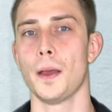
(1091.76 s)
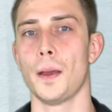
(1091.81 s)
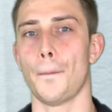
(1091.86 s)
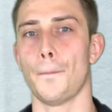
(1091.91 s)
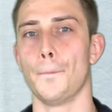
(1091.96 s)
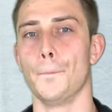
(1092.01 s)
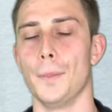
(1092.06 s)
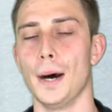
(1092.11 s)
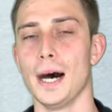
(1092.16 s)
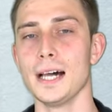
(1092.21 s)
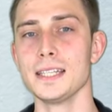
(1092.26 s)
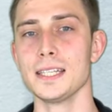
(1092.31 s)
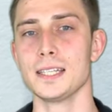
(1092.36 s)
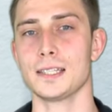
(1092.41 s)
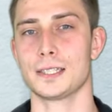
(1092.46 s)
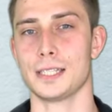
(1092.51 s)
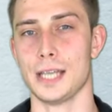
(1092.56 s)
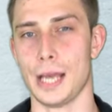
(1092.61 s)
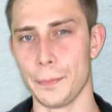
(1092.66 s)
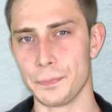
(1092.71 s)
But
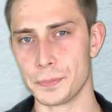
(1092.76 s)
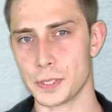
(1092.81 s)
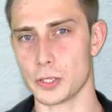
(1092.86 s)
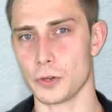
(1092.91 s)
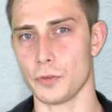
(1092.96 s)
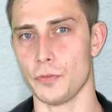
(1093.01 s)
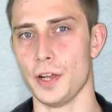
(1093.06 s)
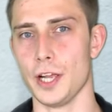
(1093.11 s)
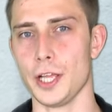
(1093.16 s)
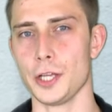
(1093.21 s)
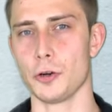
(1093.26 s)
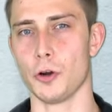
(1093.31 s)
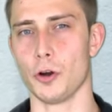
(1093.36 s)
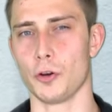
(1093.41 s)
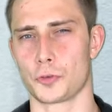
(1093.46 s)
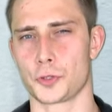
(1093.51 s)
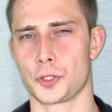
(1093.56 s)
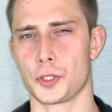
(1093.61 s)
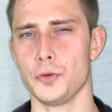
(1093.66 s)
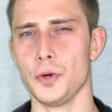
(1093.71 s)
the absolute value
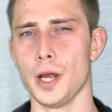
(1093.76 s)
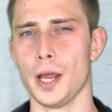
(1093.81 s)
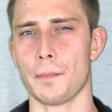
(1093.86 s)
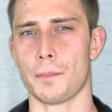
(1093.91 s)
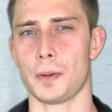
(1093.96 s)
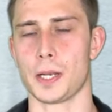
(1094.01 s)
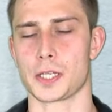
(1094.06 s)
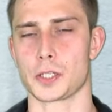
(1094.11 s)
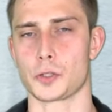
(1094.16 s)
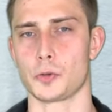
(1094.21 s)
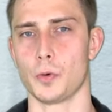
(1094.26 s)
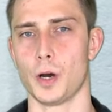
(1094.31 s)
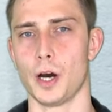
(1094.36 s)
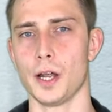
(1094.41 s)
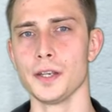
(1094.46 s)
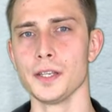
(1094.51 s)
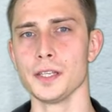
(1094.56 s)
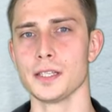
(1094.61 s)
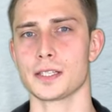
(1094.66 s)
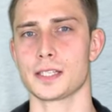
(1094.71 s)
of 2n plus
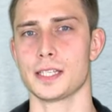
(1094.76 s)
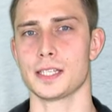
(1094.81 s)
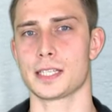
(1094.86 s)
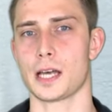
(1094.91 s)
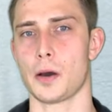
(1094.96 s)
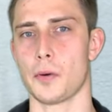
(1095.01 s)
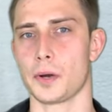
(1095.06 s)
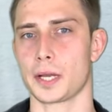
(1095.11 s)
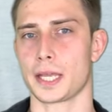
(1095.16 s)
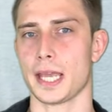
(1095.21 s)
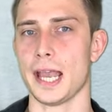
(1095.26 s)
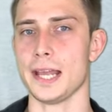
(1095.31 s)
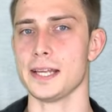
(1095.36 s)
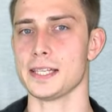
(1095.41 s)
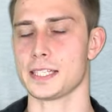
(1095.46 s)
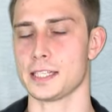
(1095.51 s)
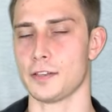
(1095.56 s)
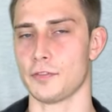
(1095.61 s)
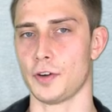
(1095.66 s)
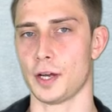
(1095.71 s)
1, since our k
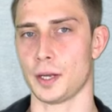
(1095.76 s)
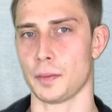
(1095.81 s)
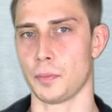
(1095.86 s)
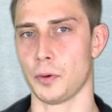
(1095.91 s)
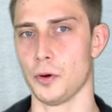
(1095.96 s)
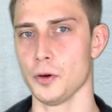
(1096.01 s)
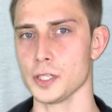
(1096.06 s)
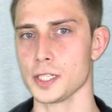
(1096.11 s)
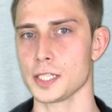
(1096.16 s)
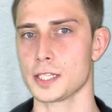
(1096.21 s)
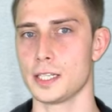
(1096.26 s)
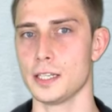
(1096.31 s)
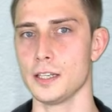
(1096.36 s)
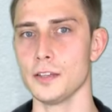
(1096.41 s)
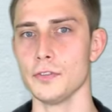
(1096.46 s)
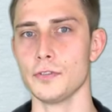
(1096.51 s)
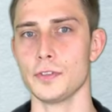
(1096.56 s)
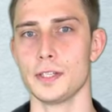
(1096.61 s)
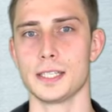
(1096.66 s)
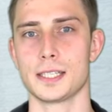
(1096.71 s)
is defined
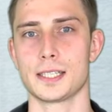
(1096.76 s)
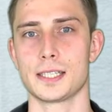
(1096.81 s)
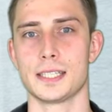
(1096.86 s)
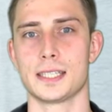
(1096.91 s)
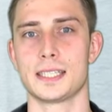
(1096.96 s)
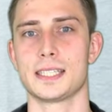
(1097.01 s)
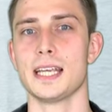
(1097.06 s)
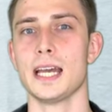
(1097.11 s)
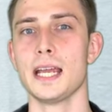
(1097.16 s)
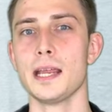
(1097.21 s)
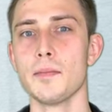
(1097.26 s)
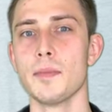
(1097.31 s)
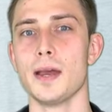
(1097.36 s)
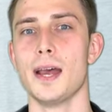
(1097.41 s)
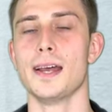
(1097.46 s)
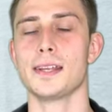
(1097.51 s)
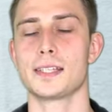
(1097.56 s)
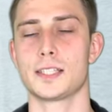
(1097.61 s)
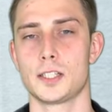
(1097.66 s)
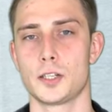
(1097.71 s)
positive, is the same
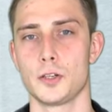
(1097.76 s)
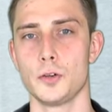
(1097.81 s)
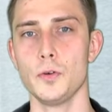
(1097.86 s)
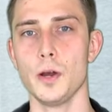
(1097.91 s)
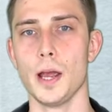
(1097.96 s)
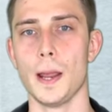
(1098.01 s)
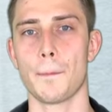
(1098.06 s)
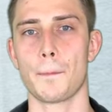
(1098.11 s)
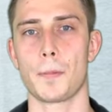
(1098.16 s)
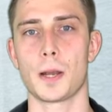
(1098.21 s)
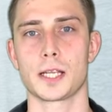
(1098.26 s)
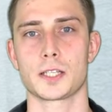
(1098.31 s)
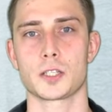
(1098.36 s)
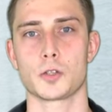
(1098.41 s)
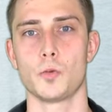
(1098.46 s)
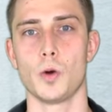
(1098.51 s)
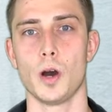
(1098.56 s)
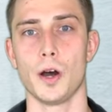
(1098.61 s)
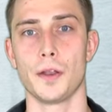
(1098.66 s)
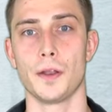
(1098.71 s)
as 2n
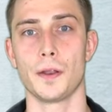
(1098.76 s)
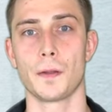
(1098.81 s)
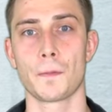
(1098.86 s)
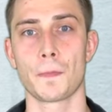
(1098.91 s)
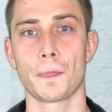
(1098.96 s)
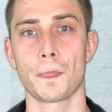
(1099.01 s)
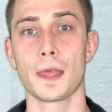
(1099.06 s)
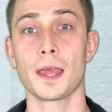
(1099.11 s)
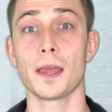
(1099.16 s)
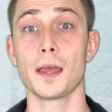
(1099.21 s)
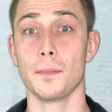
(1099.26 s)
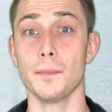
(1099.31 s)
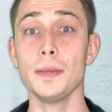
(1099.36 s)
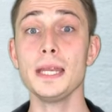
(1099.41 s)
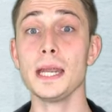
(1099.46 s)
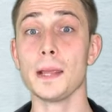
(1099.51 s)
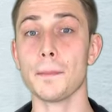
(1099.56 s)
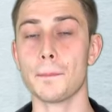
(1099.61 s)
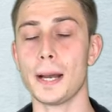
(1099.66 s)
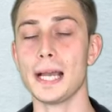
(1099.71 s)
plus 1.
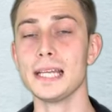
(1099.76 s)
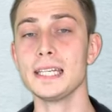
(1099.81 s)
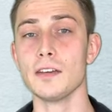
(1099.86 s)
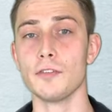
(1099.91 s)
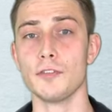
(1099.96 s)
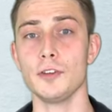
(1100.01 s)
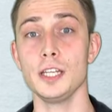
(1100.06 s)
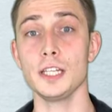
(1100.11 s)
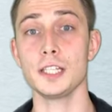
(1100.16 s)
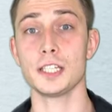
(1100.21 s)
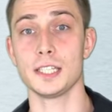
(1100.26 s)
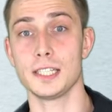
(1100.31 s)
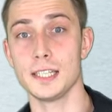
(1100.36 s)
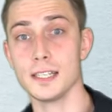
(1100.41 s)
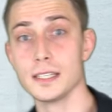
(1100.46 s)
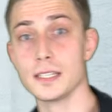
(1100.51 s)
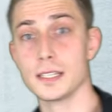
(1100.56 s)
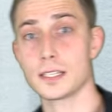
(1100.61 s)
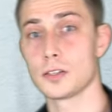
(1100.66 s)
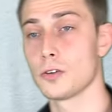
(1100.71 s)
Meaning by definition
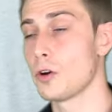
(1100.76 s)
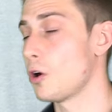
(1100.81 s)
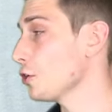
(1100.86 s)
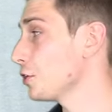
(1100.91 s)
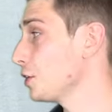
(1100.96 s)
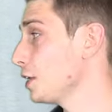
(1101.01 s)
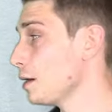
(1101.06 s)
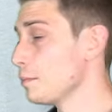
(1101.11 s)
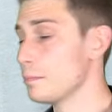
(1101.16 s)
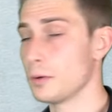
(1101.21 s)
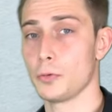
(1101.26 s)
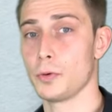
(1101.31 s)
this is an odd number.